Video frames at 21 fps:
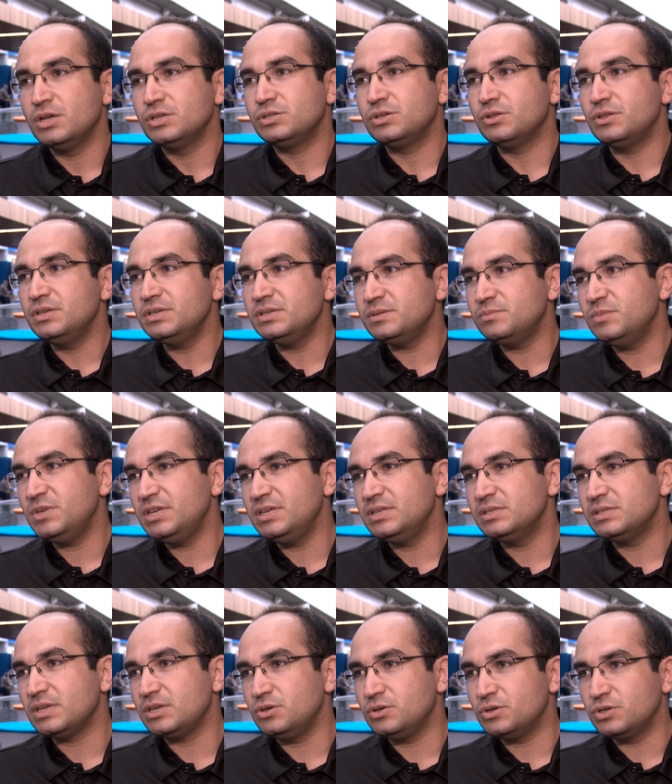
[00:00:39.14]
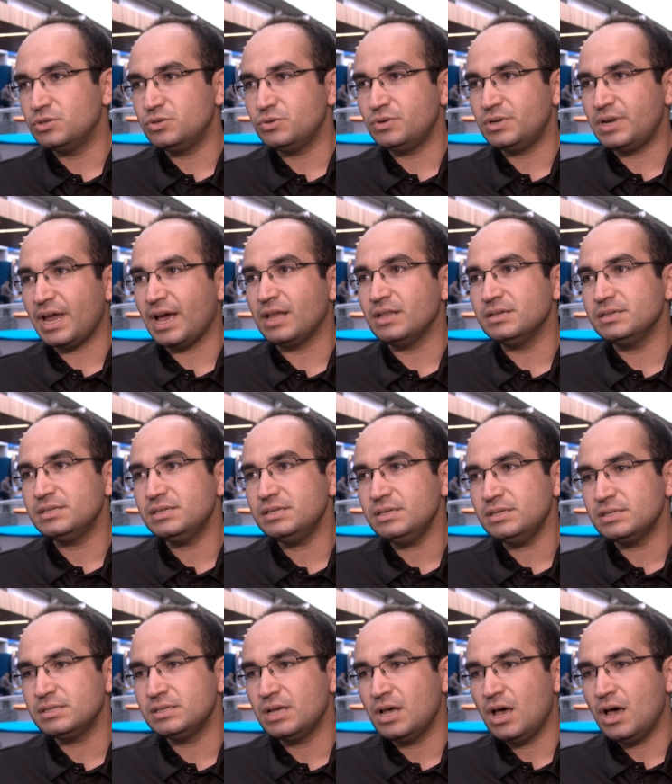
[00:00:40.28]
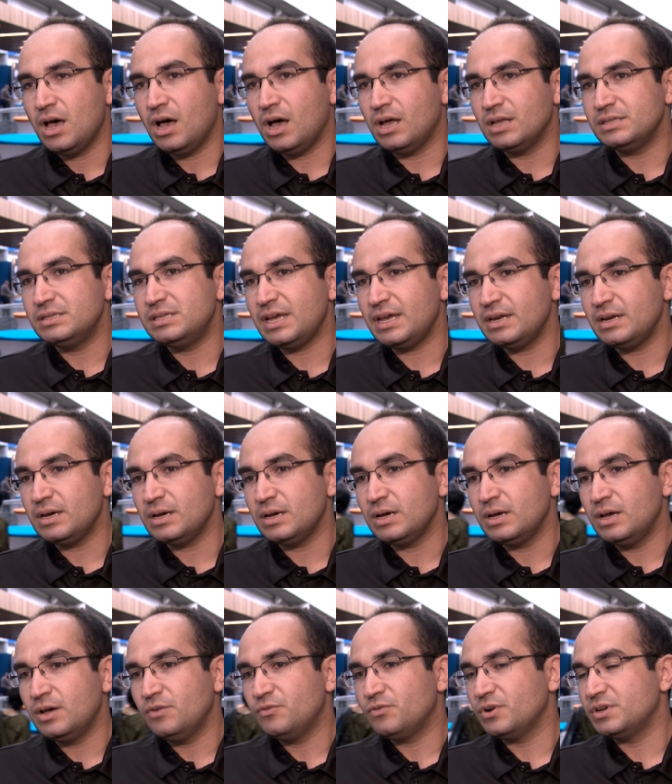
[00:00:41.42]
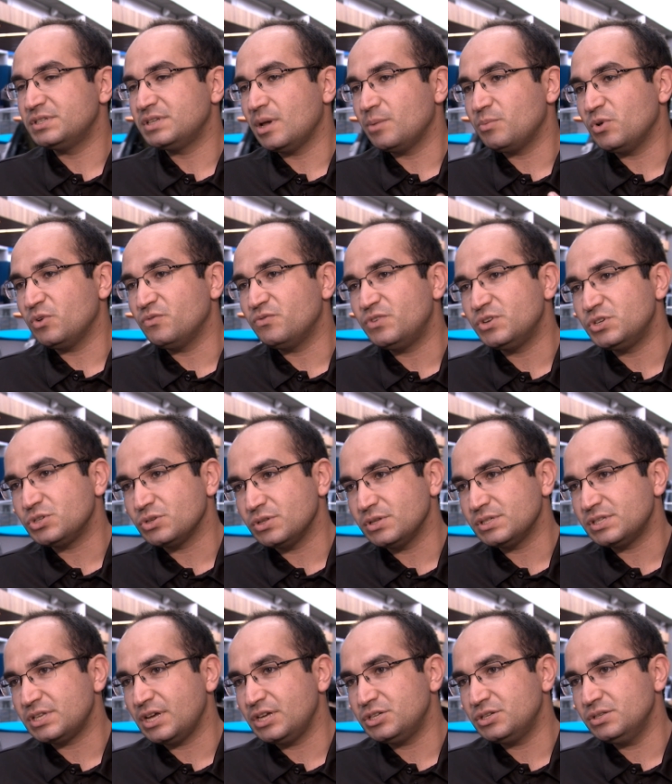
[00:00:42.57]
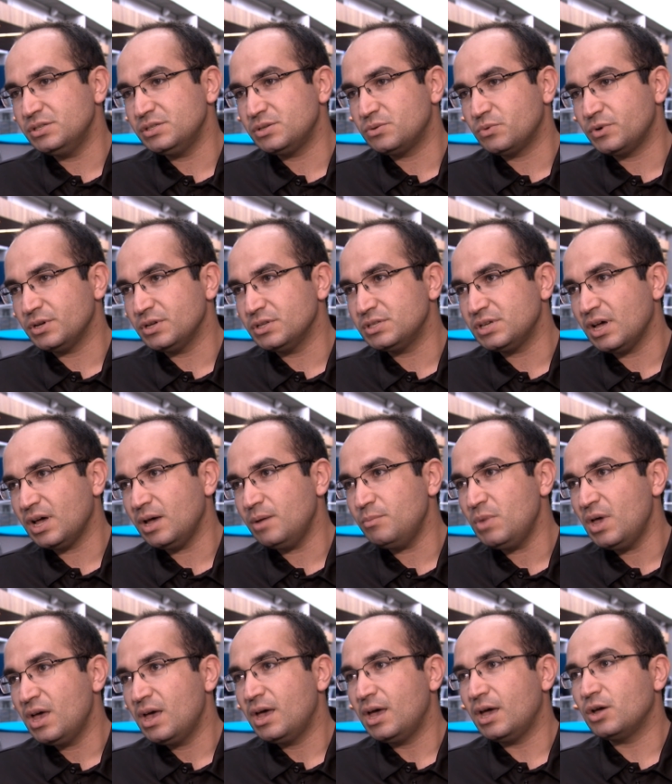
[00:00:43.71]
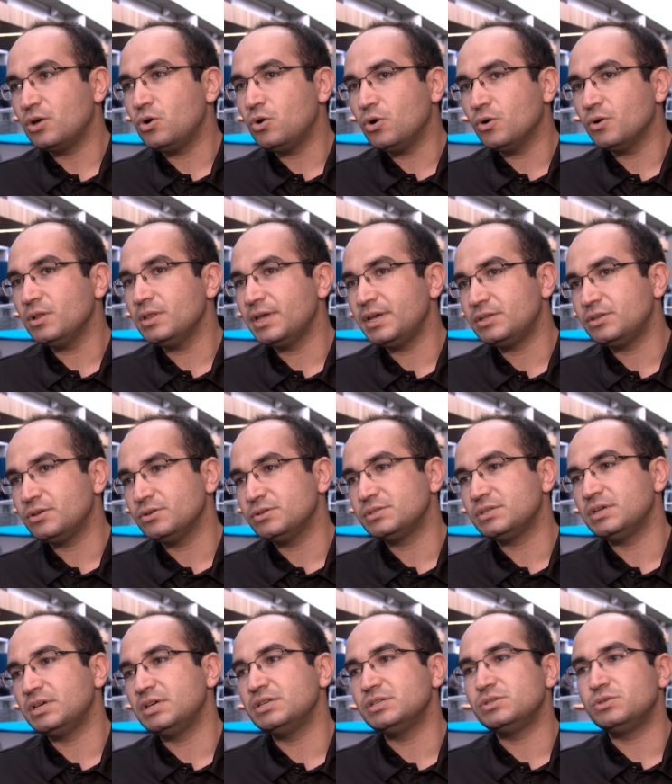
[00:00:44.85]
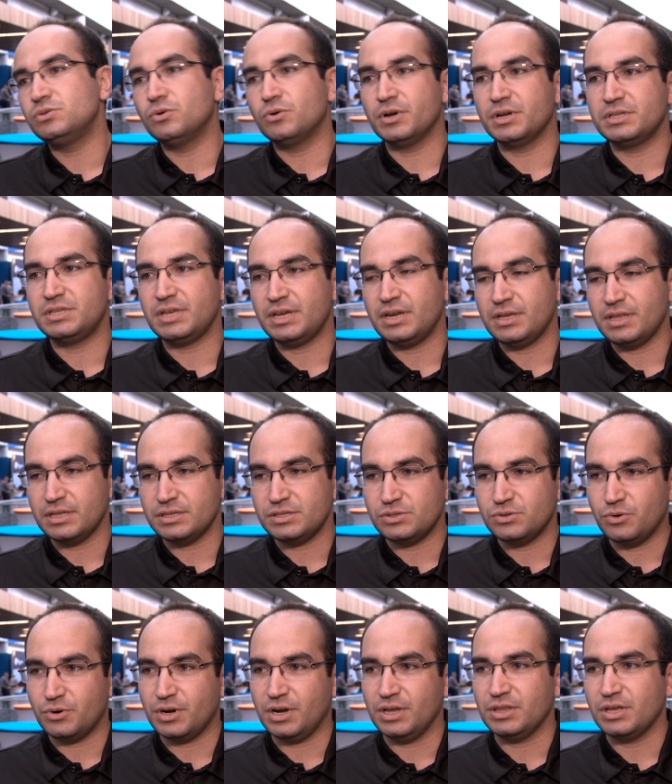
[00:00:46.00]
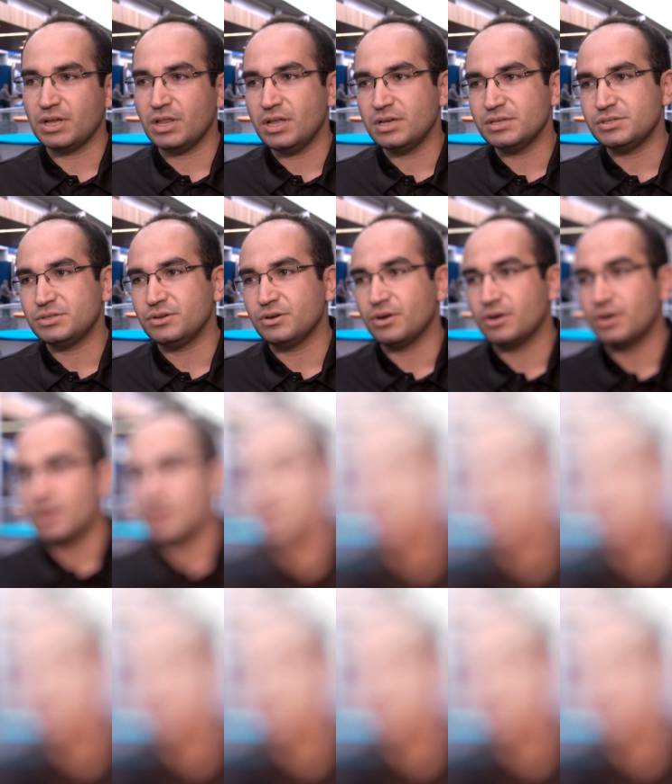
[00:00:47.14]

So this means that you can do analysis on data, for example, visualizations in real time, and correlate those to historic data that's stored on the cluster